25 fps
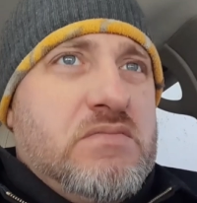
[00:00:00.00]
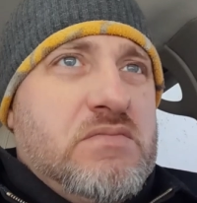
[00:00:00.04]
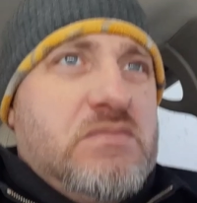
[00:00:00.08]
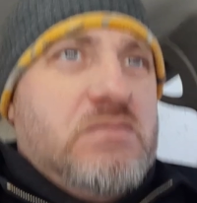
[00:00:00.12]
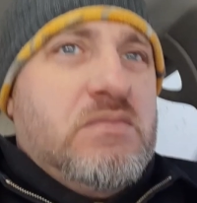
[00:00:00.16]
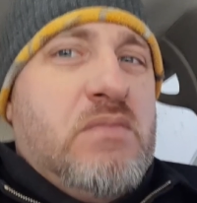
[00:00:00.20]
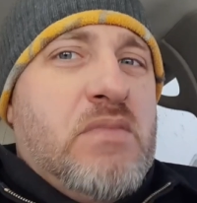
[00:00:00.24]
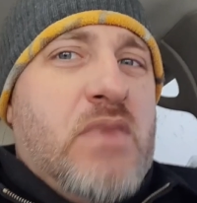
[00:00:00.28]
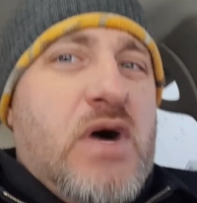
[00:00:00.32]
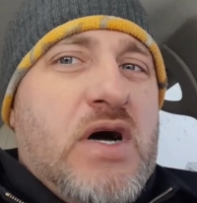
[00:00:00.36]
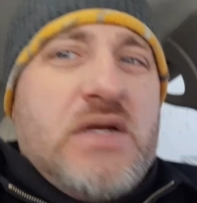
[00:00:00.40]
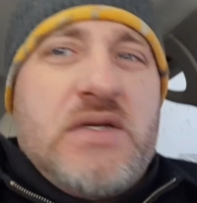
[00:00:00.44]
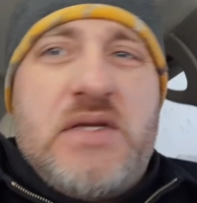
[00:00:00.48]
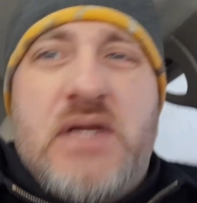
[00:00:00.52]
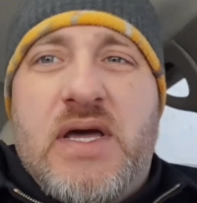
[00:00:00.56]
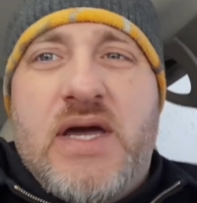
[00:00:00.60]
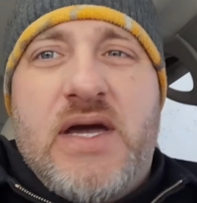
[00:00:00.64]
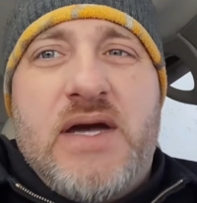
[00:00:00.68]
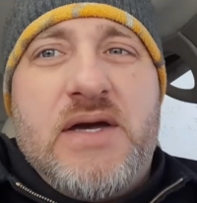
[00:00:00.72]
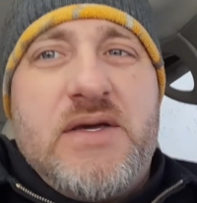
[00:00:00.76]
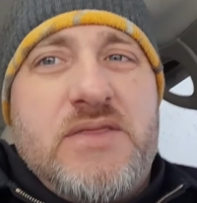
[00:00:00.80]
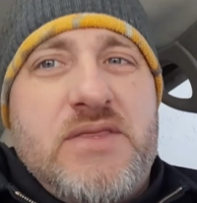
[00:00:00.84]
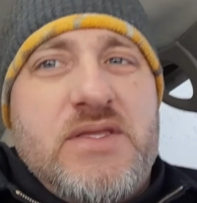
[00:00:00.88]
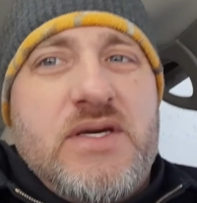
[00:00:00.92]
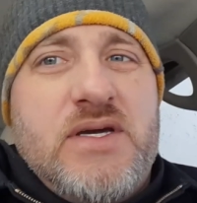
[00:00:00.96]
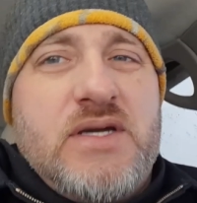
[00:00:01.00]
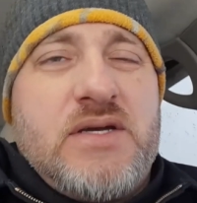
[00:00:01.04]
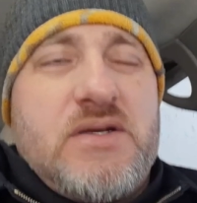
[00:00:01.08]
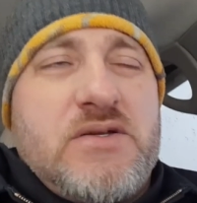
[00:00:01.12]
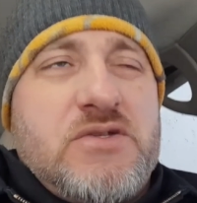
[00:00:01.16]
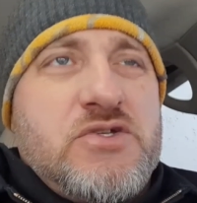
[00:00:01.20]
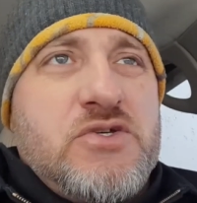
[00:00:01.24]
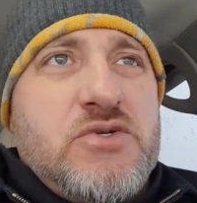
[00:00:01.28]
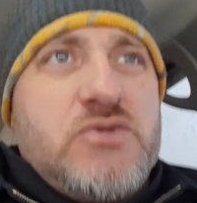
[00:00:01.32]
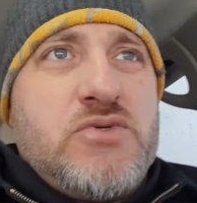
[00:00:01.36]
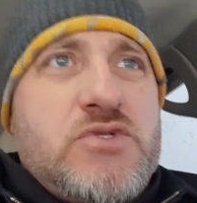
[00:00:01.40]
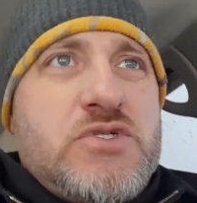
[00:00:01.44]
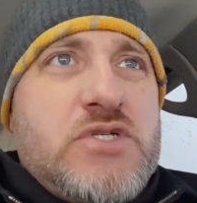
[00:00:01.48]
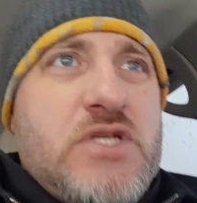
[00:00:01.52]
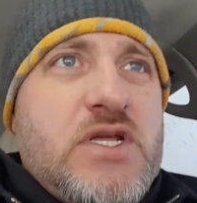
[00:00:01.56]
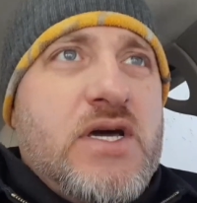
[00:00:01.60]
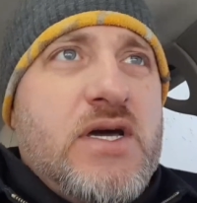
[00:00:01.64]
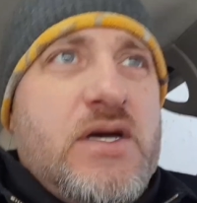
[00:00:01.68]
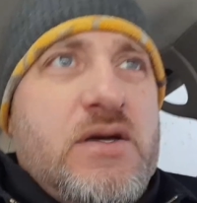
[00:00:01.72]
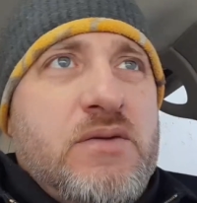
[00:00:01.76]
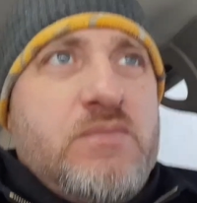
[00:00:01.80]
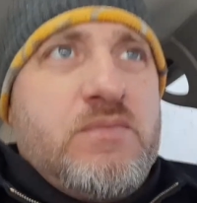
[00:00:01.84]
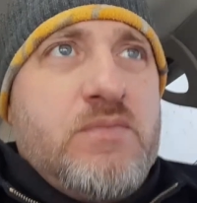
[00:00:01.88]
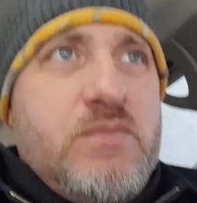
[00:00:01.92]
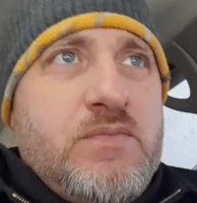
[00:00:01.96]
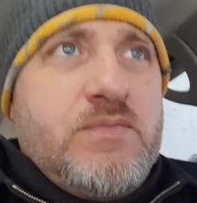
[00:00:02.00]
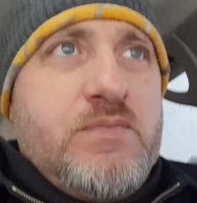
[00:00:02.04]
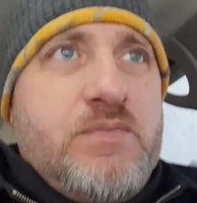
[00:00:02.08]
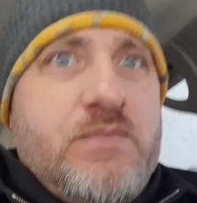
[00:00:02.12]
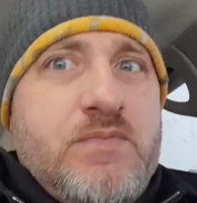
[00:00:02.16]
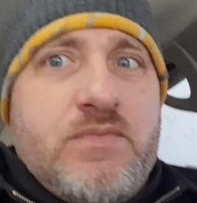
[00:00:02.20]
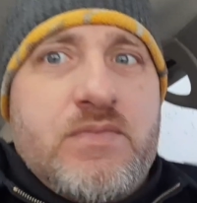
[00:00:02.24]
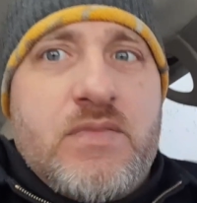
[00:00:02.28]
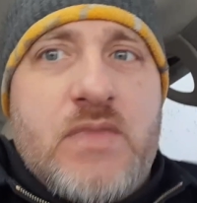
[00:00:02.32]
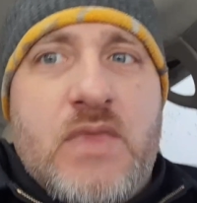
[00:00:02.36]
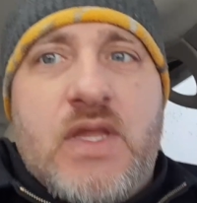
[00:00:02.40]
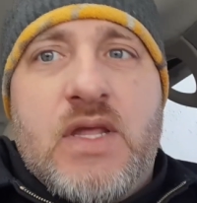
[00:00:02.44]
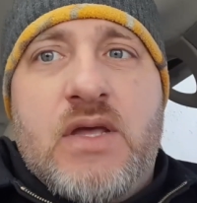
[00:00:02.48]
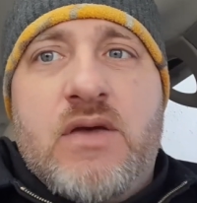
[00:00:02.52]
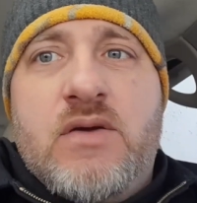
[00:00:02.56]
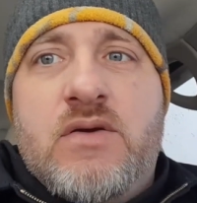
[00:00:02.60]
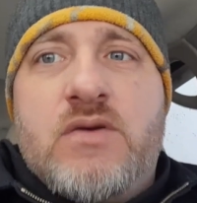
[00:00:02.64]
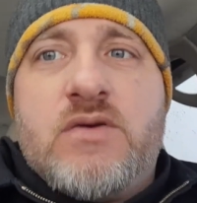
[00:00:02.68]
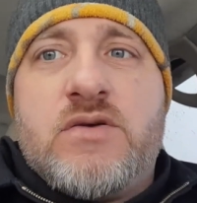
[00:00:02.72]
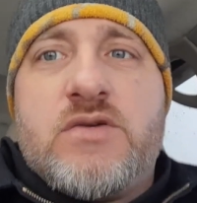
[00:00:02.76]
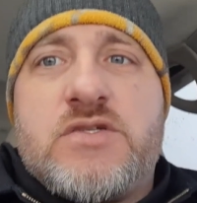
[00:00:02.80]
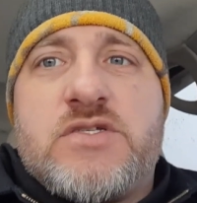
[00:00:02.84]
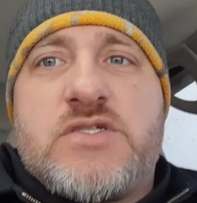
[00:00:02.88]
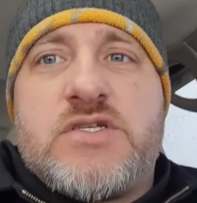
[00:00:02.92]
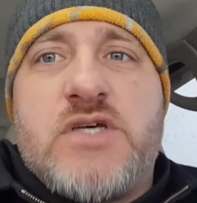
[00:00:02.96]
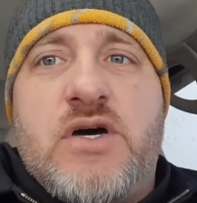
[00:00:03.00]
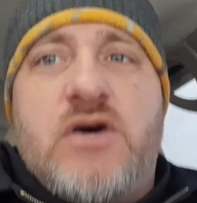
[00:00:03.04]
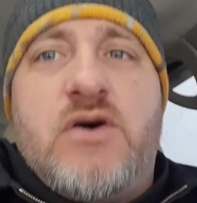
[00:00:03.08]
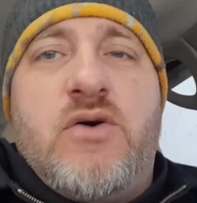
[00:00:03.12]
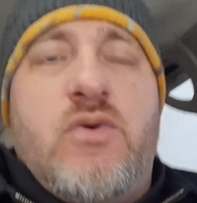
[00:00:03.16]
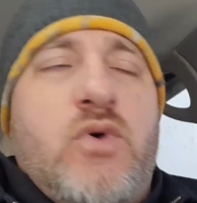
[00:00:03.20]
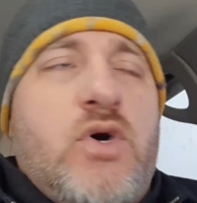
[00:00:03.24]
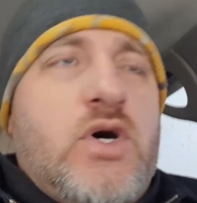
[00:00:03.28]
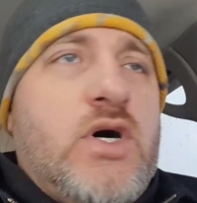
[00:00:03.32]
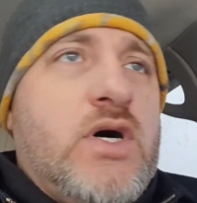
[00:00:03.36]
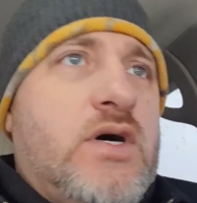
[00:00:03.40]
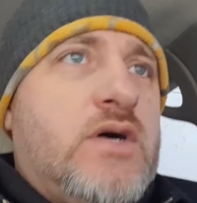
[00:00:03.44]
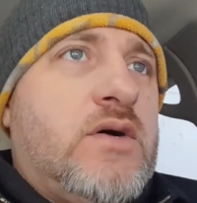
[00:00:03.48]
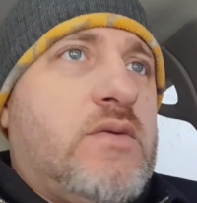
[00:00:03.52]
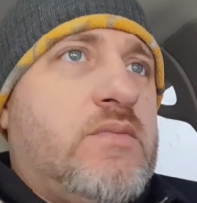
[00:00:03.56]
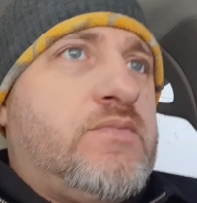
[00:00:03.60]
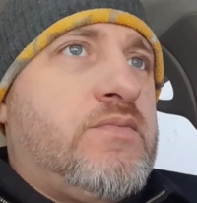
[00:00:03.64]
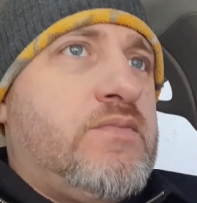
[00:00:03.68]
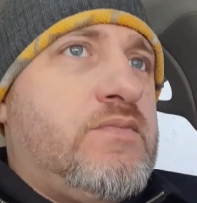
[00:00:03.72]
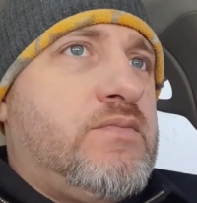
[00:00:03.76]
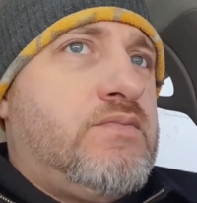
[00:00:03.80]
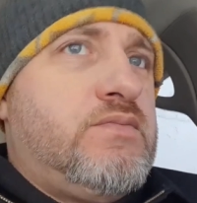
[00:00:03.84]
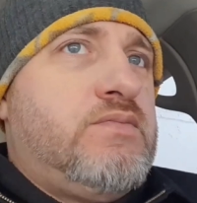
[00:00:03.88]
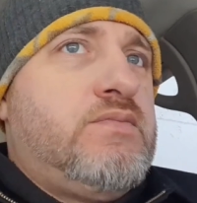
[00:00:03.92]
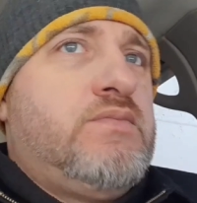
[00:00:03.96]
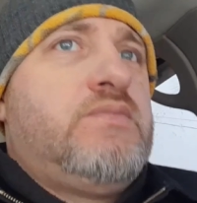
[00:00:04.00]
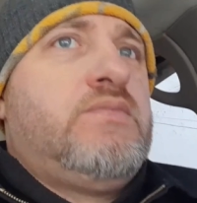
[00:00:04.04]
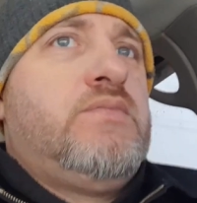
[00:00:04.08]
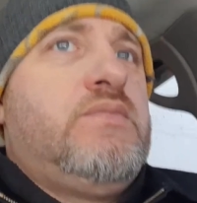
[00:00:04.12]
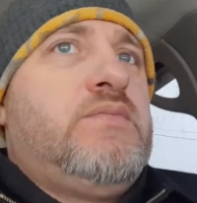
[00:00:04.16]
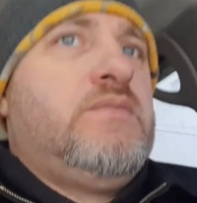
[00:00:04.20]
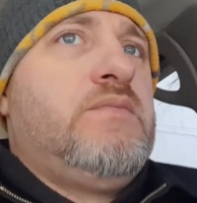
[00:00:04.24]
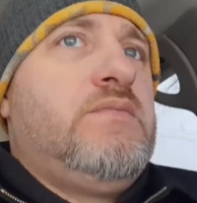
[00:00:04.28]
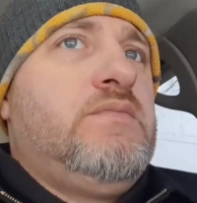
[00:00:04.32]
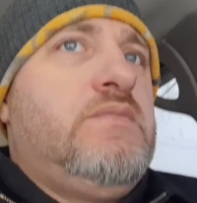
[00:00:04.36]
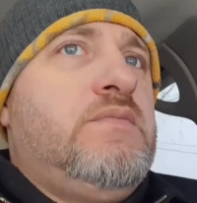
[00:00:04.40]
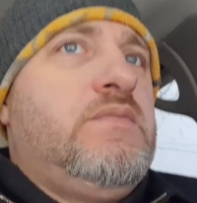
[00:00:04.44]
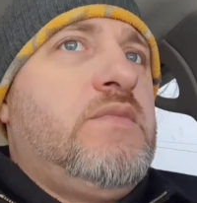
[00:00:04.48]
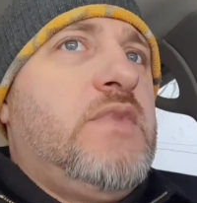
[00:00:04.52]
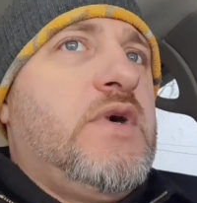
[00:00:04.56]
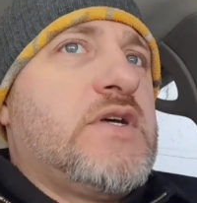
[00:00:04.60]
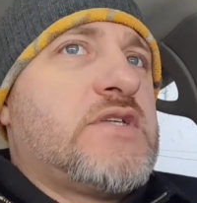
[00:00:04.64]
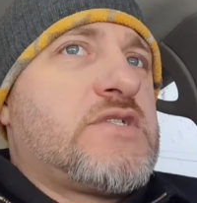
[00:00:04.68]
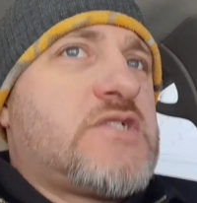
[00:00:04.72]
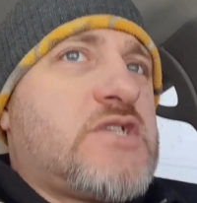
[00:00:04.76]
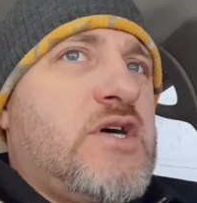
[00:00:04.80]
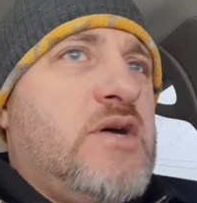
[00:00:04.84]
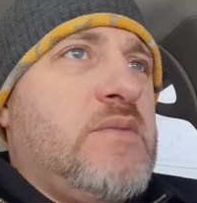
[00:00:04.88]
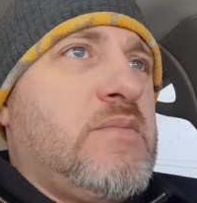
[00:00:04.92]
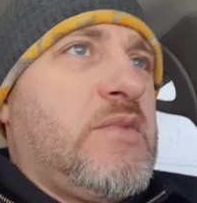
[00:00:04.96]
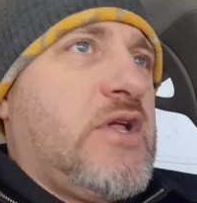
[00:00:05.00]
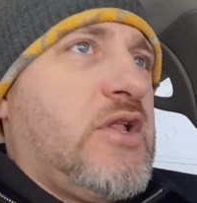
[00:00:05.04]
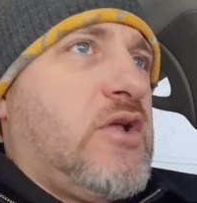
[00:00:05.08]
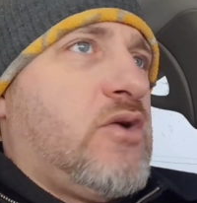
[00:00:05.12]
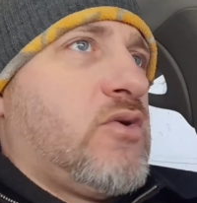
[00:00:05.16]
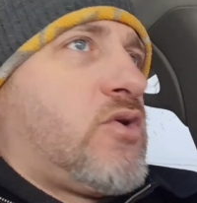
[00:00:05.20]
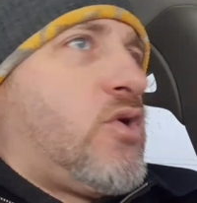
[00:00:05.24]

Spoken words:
Monday, Tuesday. So it's gonna be a little